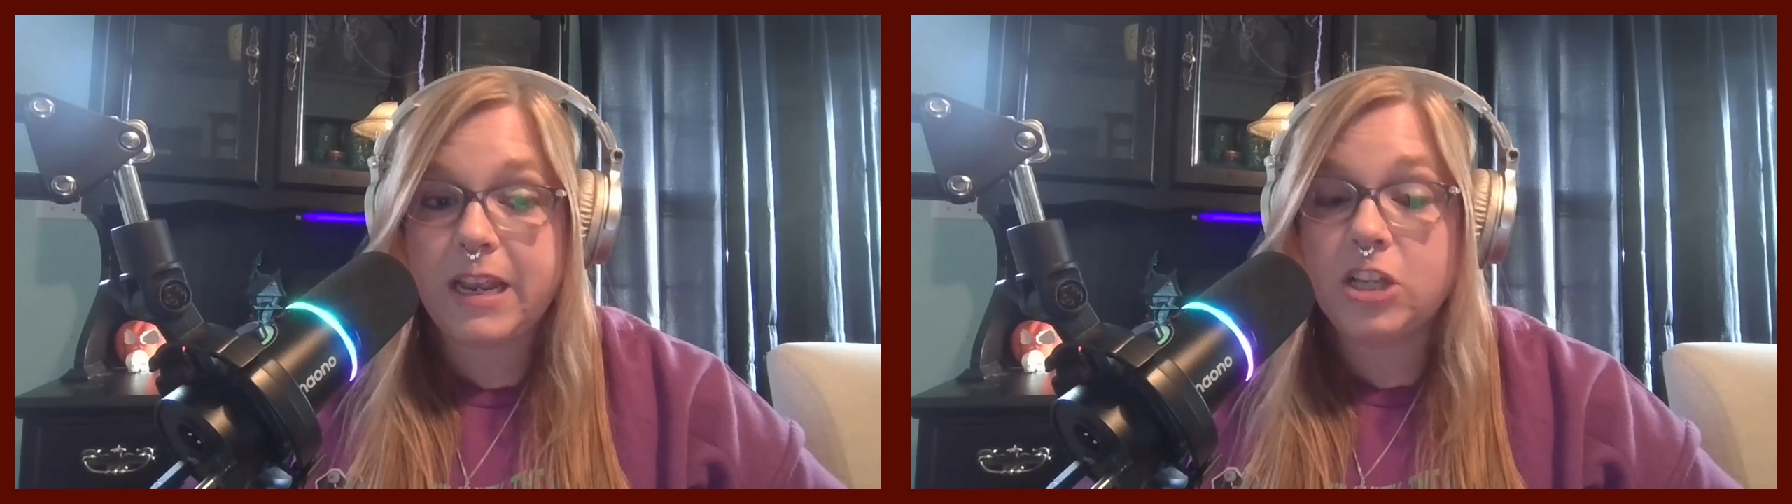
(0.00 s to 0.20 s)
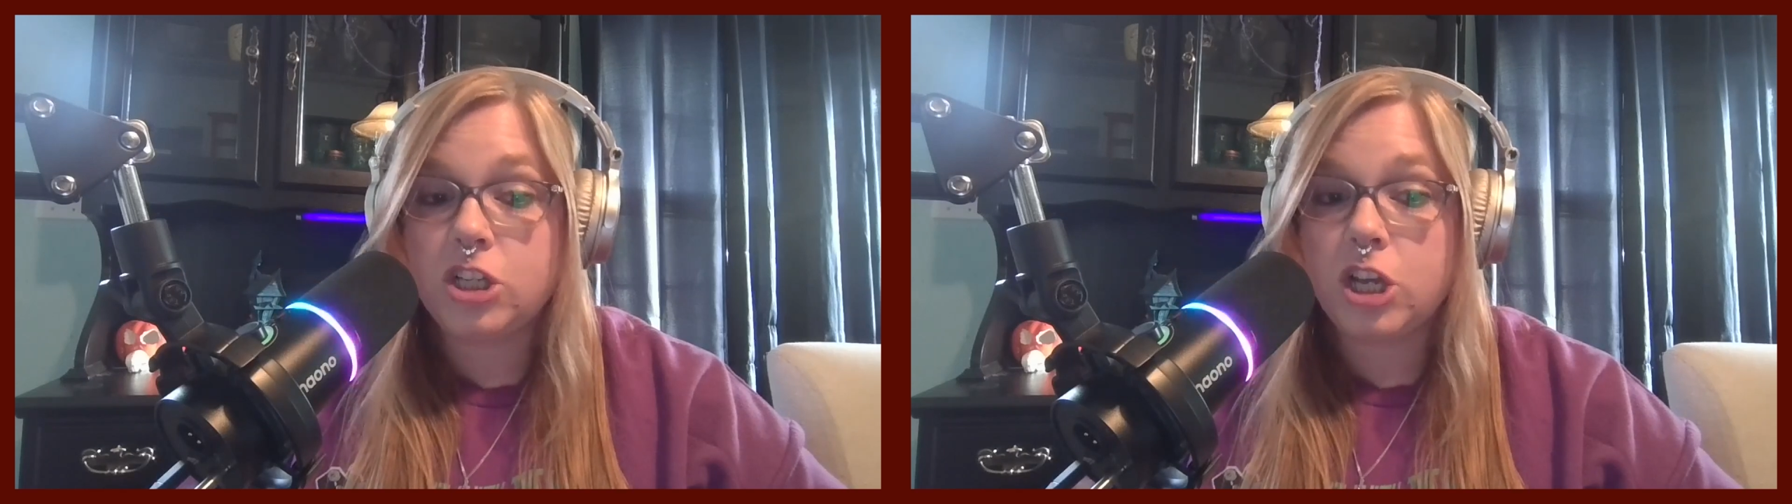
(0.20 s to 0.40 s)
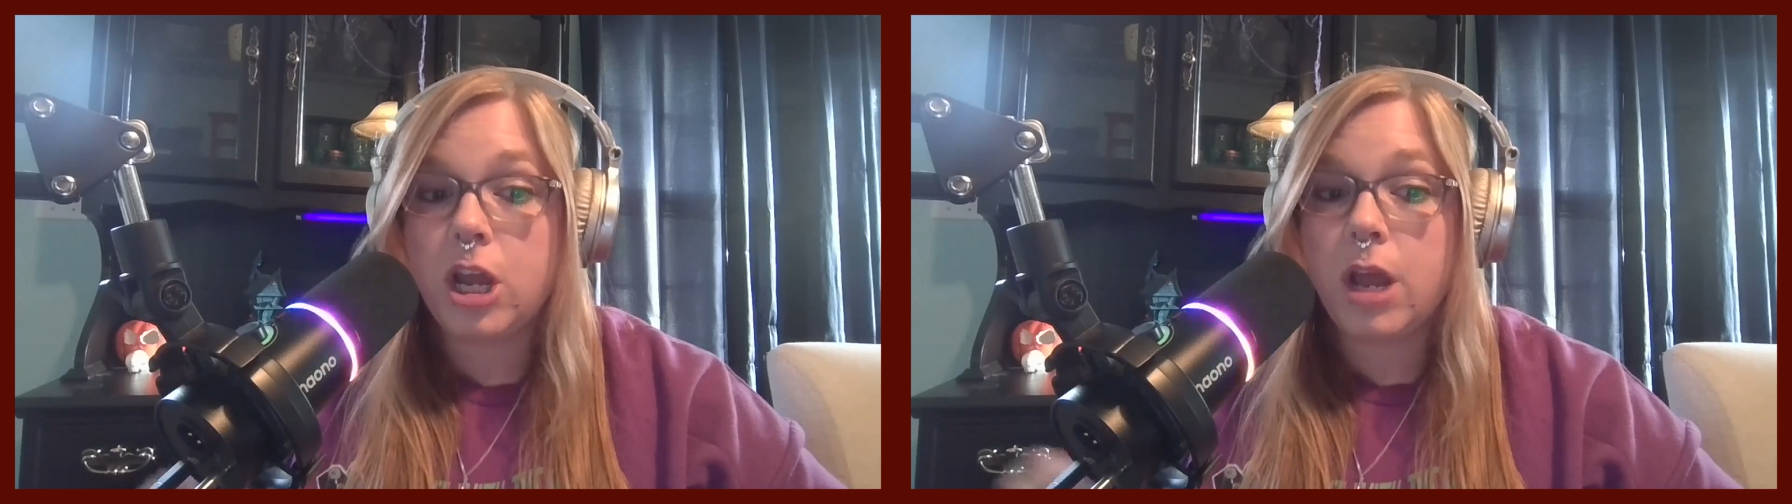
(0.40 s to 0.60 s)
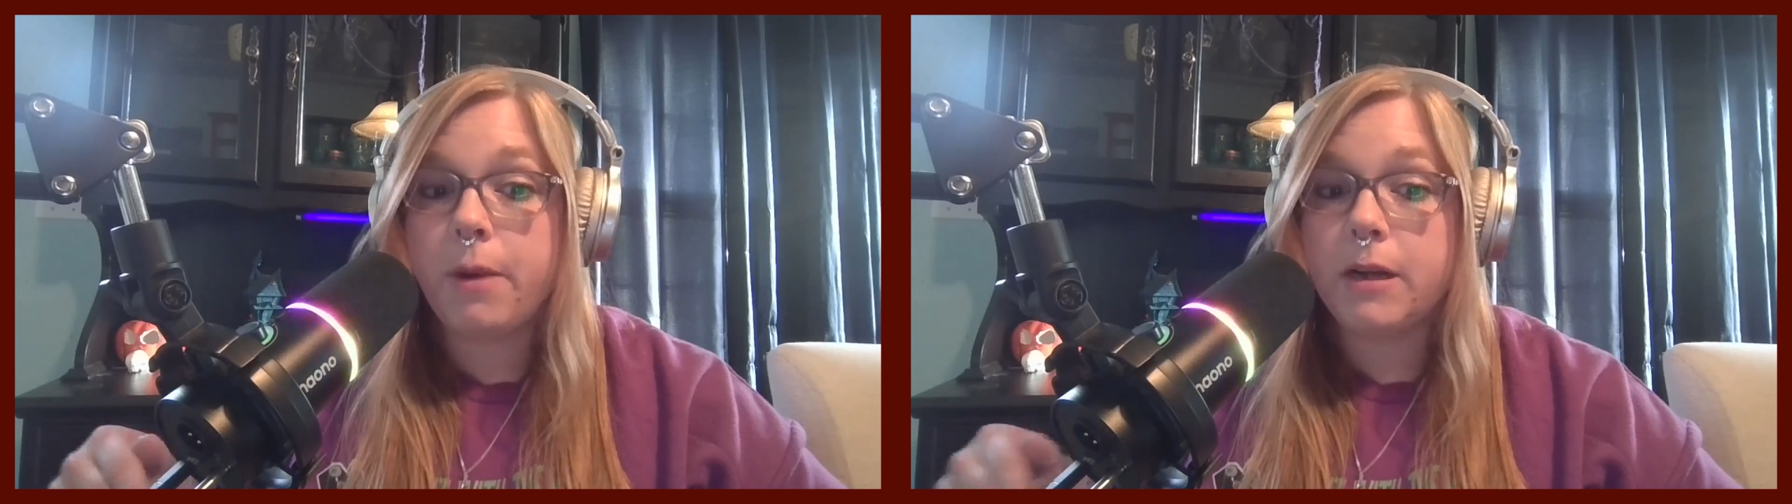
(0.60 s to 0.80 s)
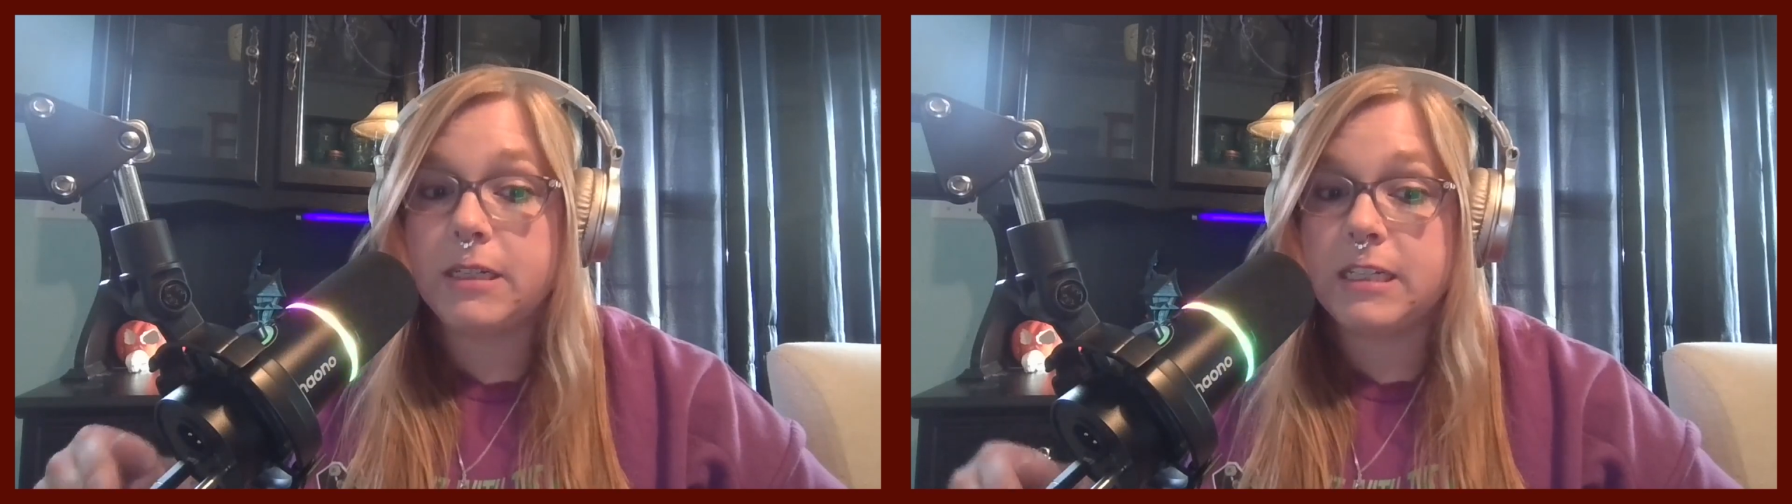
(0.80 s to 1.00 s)
Each
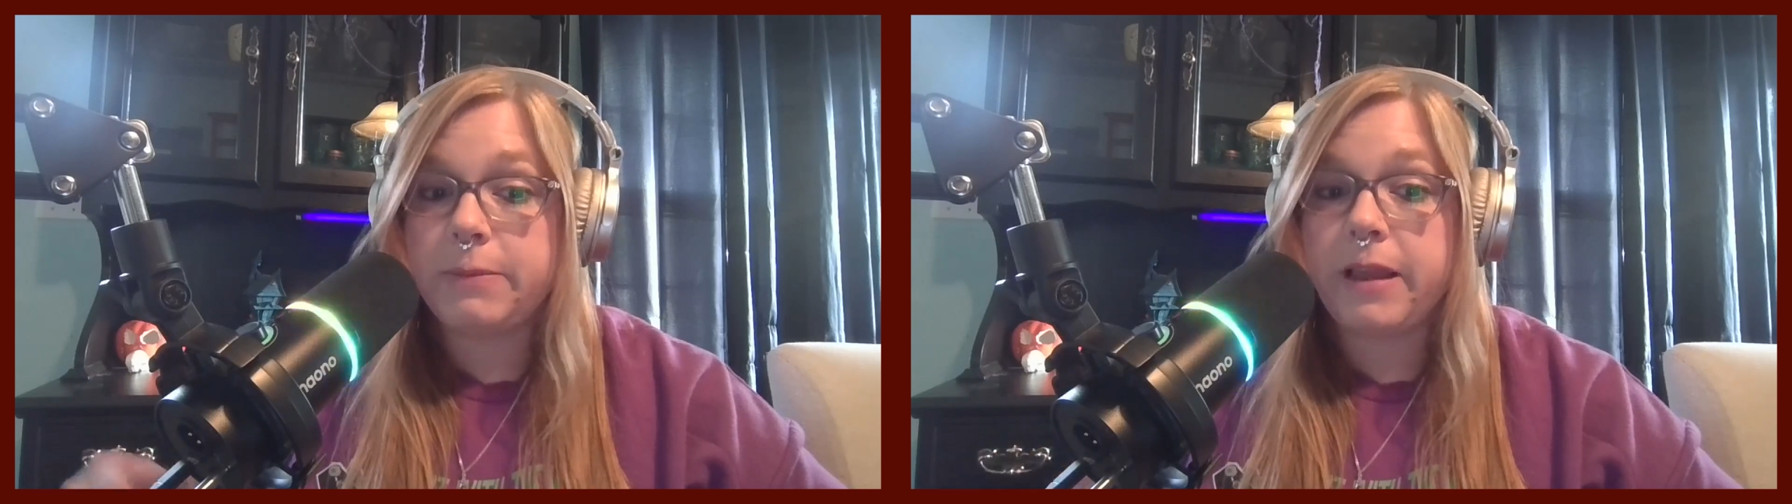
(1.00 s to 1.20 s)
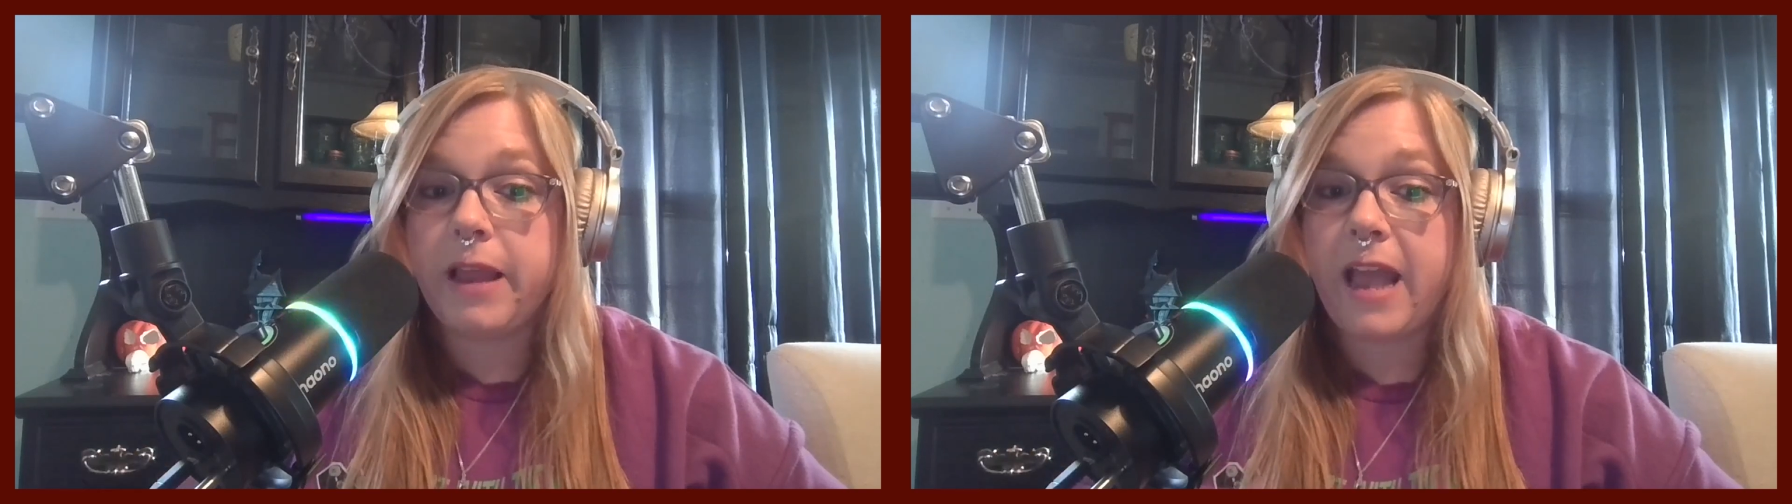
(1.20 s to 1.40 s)
participant